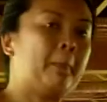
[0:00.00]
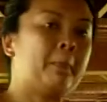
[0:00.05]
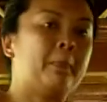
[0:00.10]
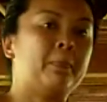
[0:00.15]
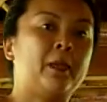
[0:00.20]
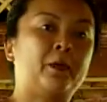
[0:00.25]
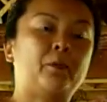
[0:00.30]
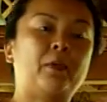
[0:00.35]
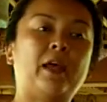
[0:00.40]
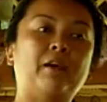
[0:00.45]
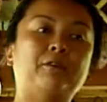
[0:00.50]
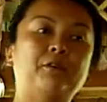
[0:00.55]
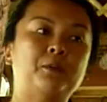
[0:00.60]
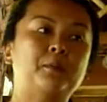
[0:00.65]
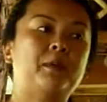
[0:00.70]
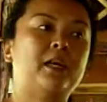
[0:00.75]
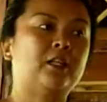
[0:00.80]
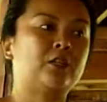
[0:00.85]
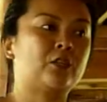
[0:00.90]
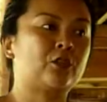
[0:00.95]
That we have to
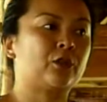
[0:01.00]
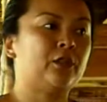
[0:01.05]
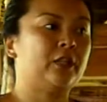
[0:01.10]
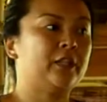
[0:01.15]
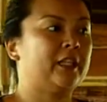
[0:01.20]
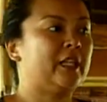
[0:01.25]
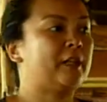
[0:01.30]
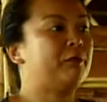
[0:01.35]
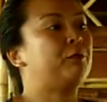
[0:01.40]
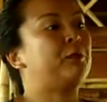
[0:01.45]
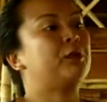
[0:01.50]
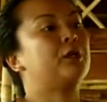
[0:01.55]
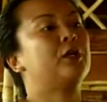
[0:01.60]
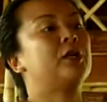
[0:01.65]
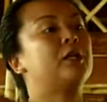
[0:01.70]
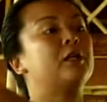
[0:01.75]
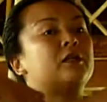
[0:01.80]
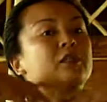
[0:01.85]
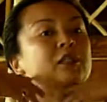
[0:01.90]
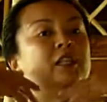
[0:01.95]
make sure that if we're going
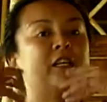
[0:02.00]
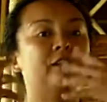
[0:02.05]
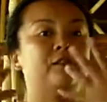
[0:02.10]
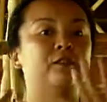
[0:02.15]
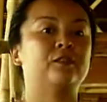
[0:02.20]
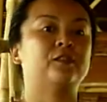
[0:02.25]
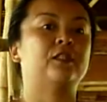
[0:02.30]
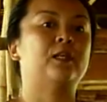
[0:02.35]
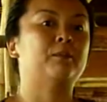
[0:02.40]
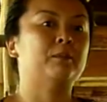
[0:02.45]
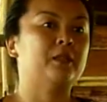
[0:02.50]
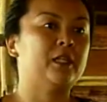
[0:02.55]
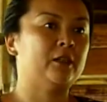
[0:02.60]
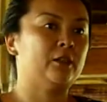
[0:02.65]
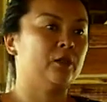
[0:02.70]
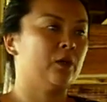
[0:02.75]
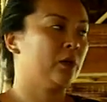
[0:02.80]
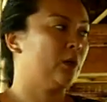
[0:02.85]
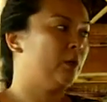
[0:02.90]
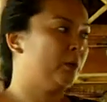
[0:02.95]
to give something
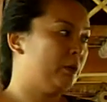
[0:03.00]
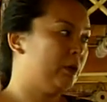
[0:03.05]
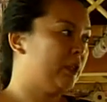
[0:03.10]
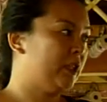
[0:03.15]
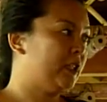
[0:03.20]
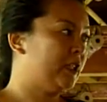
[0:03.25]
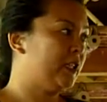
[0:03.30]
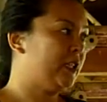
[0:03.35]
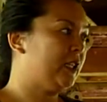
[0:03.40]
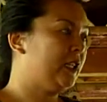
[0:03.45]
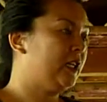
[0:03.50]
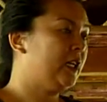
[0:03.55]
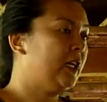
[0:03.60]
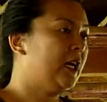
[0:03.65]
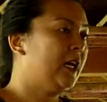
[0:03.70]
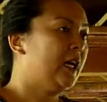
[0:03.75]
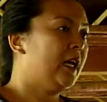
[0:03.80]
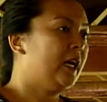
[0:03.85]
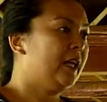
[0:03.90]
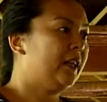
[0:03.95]
to a community,
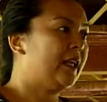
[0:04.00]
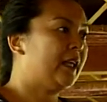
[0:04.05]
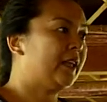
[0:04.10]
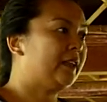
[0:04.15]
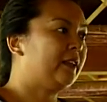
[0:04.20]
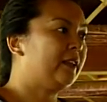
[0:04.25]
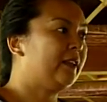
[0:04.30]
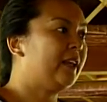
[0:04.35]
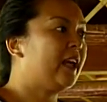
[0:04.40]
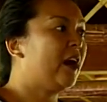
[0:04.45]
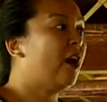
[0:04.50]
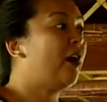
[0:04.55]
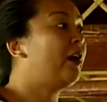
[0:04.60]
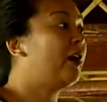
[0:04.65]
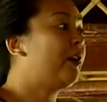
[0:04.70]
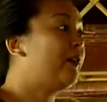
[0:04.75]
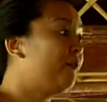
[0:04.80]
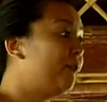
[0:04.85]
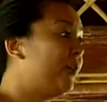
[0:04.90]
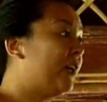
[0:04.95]
that they are
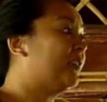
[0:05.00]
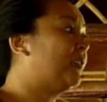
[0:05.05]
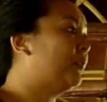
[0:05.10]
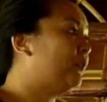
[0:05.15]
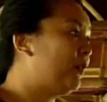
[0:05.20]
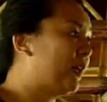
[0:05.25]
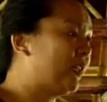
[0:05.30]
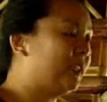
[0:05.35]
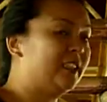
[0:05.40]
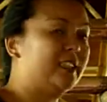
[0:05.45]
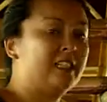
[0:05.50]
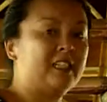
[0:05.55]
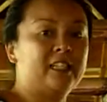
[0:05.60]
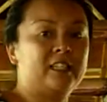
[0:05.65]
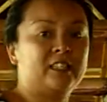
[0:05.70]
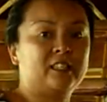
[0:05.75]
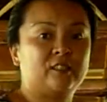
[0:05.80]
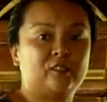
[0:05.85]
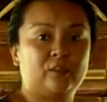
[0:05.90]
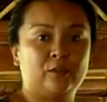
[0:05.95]
invested in
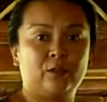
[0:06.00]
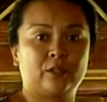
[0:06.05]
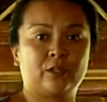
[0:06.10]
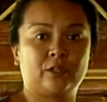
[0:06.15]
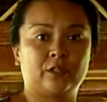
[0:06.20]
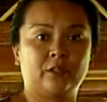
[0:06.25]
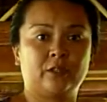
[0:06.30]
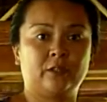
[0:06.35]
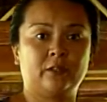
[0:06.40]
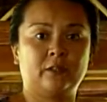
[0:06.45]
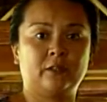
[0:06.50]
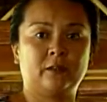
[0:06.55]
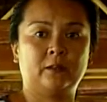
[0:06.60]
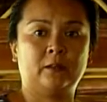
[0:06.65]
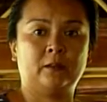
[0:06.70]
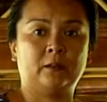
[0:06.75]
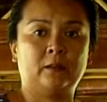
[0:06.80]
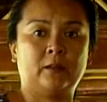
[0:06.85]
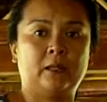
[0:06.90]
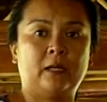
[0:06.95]
its future,
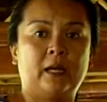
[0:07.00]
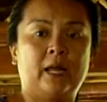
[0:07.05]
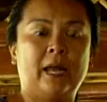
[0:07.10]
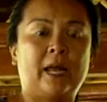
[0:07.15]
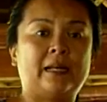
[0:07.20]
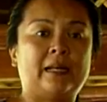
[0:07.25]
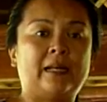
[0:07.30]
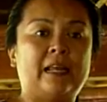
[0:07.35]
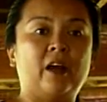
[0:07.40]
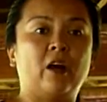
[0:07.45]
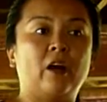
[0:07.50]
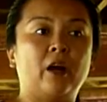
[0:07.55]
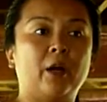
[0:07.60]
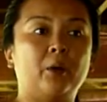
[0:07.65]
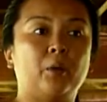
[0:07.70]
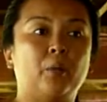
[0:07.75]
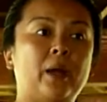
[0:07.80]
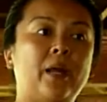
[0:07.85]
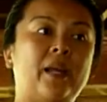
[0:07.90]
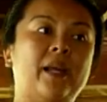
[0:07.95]
and they are
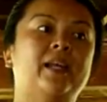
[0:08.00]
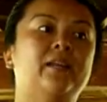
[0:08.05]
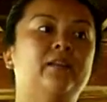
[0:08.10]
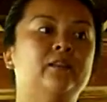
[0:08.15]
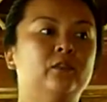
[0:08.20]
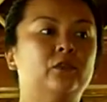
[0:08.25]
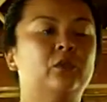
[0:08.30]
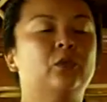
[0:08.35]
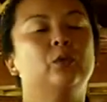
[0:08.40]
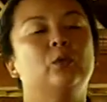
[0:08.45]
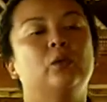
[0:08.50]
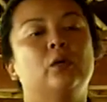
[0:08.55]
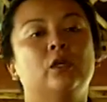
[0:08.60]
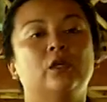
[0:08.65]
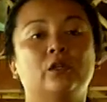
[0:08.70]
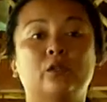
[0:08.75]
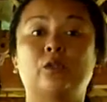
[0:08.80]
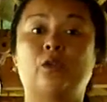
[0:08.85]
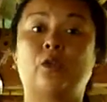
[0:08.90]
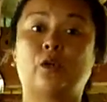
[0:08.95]
willing
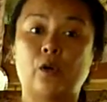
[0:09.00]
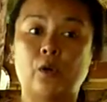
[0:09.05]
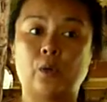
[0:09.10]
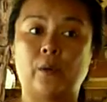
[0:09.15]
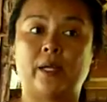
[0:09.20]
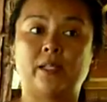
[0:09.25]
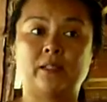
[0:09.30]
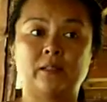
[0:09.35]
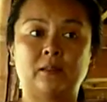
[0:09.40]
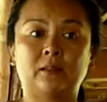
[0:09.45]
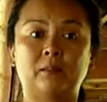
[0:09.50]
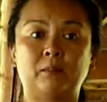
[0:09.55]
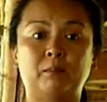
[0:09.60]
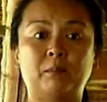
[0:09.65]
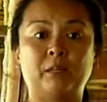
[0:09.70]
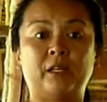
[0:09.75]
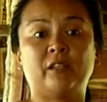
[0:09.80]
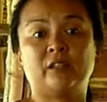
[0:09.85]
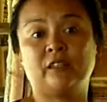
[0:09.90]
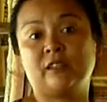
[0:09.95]
to grow it.
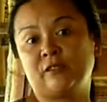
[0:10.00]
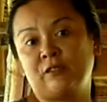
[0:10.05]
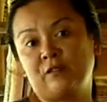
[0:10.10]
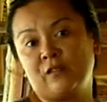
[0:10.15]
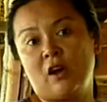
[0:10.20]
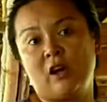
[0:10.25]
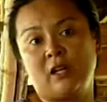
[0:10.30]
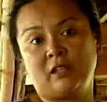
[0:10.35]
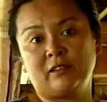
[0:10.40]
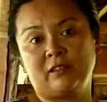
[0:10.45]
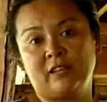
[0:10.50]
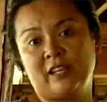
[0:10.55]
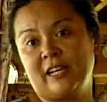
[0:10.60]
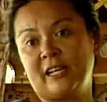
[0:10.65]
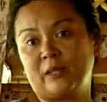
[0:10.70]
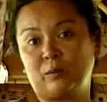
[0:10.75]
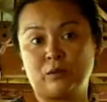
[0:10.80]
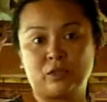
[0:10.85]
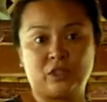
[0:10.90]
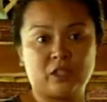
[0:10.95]
Because if not, then
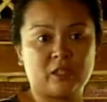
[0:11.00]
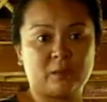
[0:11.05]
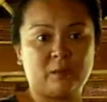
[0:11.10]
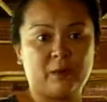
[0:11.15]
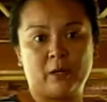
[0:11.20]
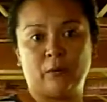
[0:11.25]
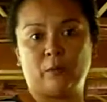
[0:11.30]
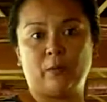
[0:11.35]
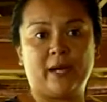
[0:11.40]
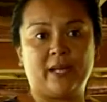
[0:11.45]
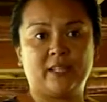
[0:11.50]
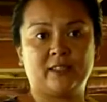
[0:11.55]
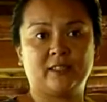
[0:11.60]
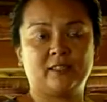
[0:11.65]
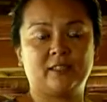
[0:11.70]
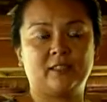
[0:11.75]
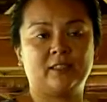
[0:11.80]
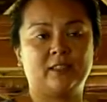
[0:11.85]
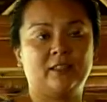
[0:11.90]
it will just be a waste.